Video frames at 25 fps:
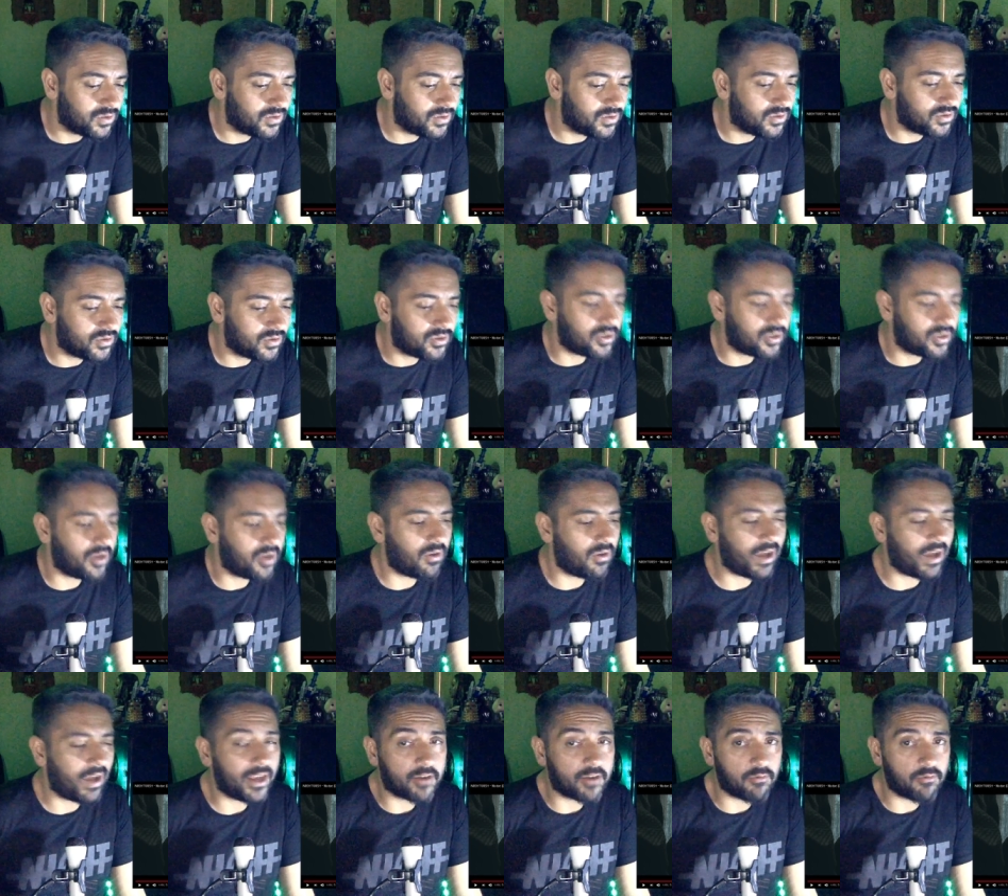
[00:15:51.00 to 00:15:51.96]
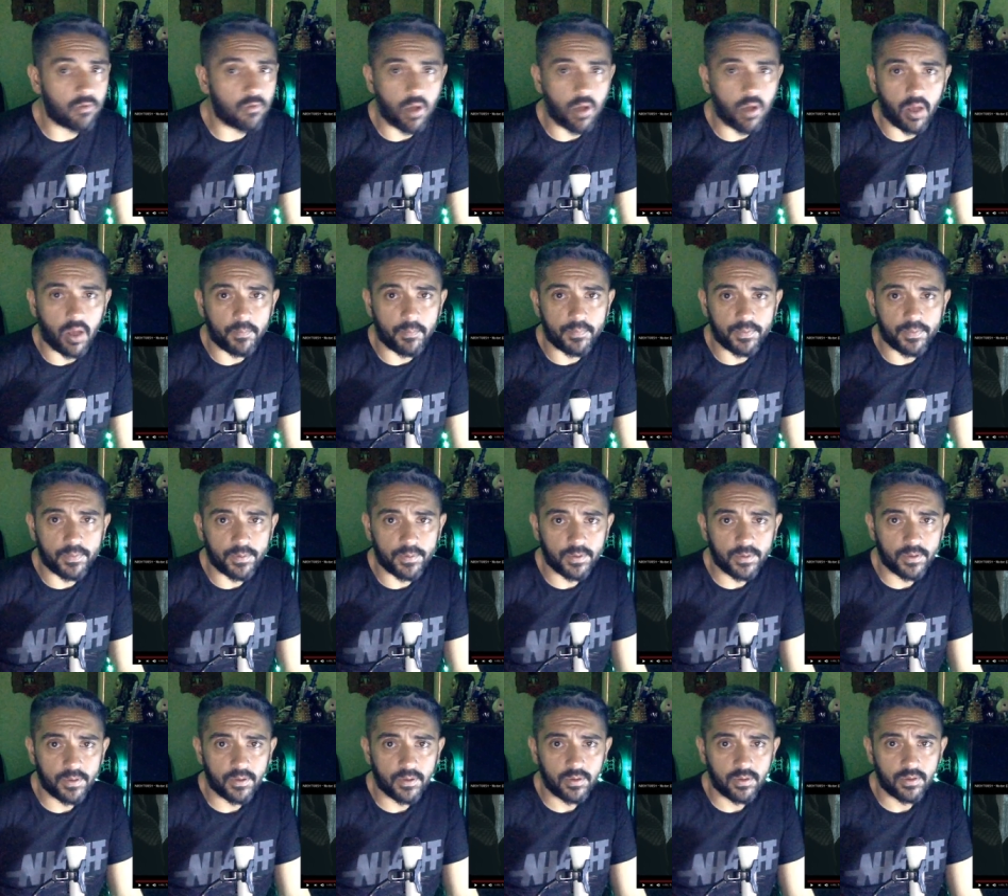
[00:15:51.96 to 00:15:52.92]
so I grew up,
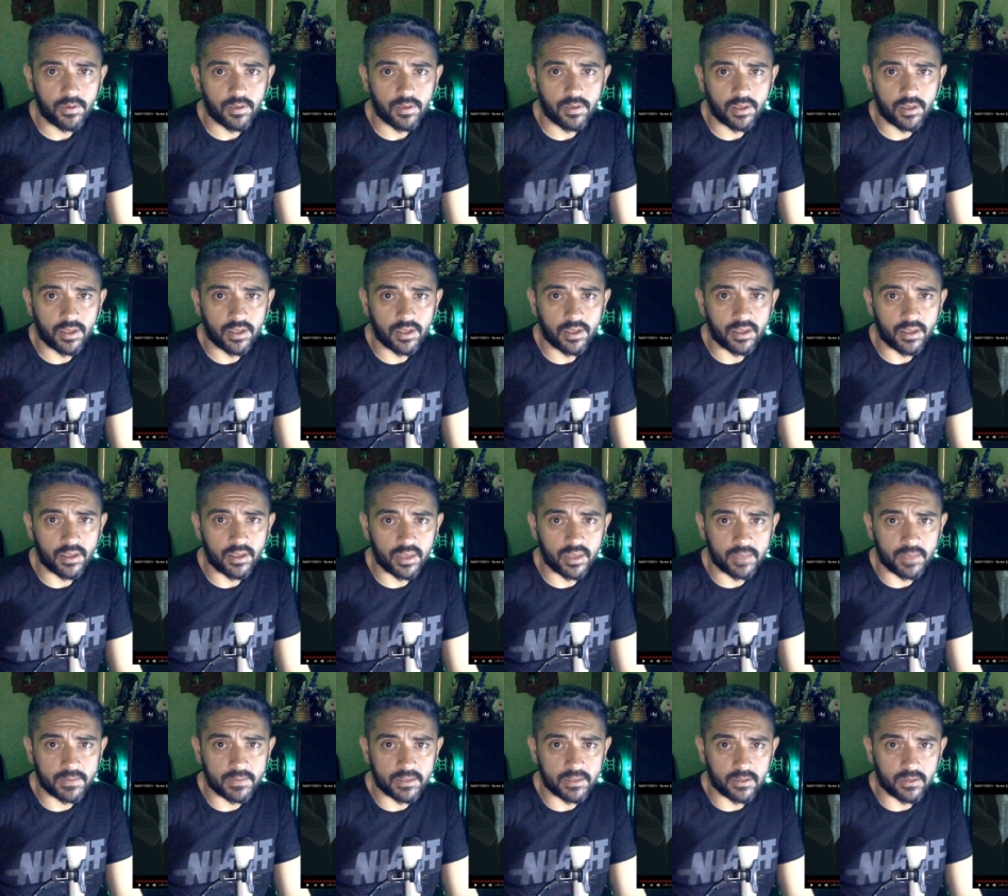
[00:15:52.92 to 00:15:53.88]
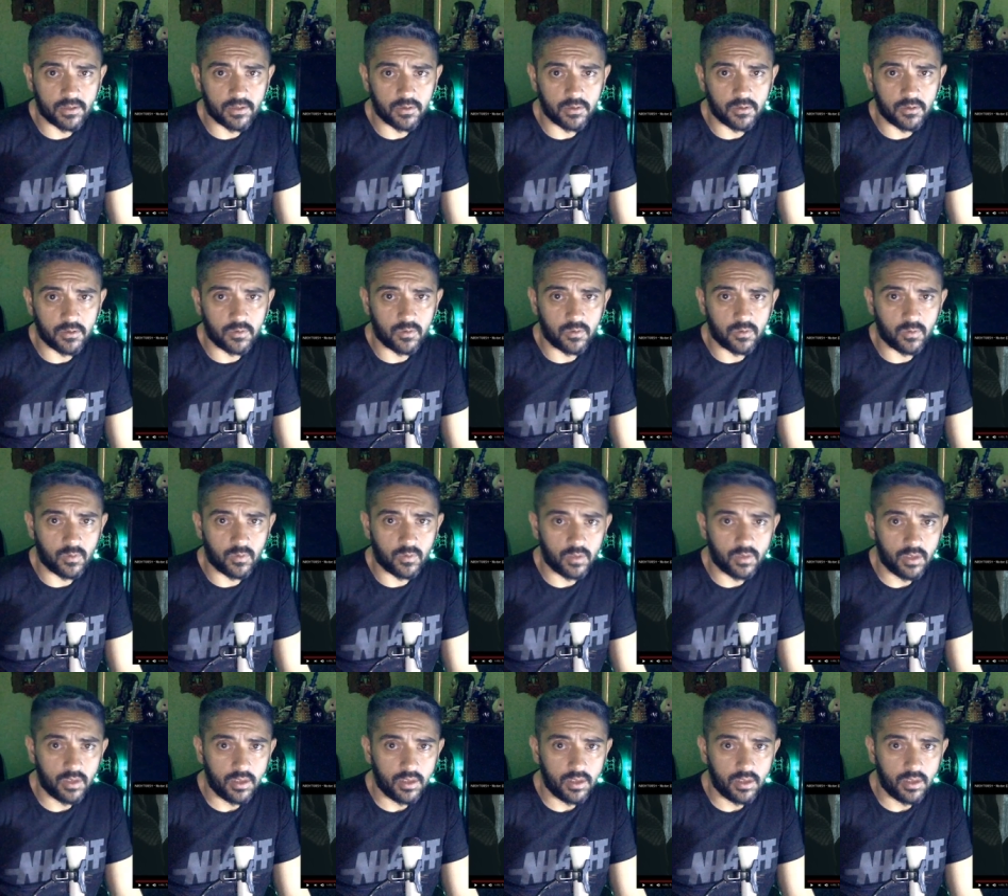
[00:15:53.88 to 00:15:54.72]
uh, even though